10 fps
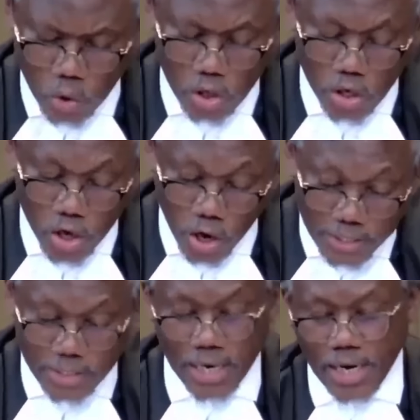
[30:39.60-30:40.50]
to
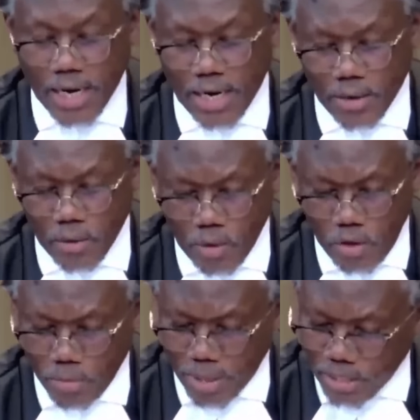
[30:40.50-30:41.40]
not
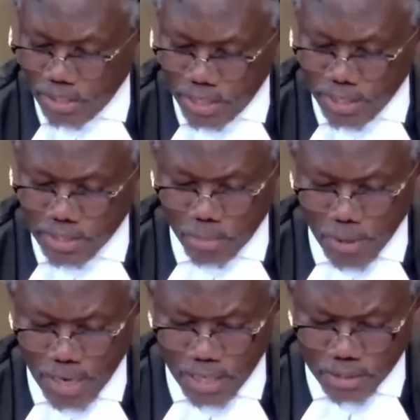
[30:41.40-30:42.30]
allow humanitarian
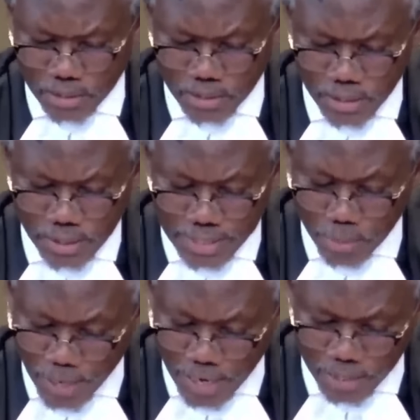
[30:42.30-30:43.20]
suppliers
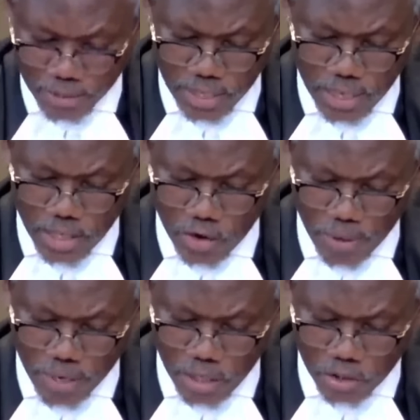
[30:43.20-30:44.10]
supplies and
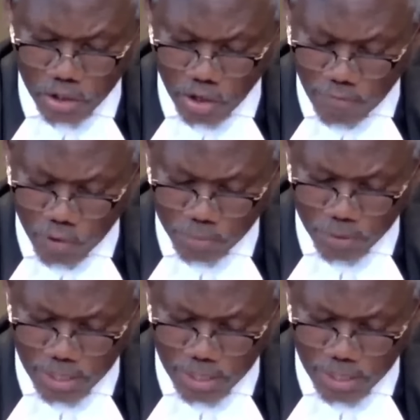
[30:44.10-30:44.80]
the operation of